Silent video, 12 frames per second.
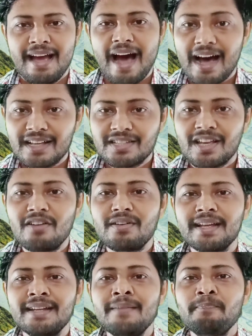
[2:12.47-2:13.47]
ushered
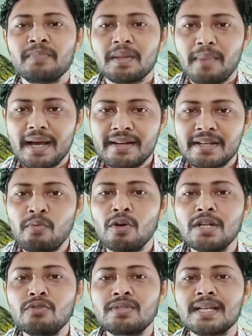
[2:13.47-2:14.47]
in by
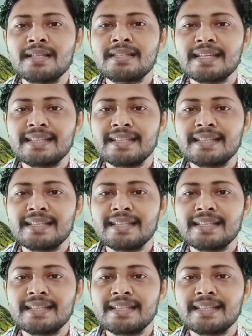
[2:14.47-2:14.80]
revolutions